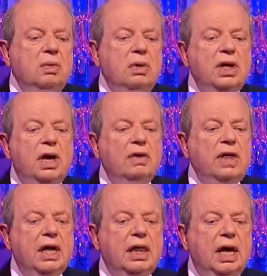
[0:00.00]
Well, no,
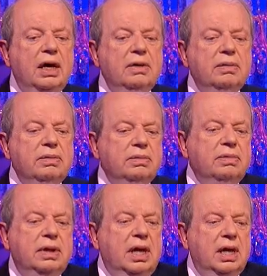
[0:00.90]

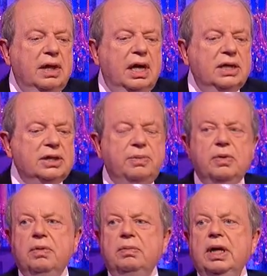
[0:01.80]
they
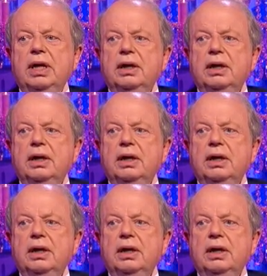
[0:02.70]
support me,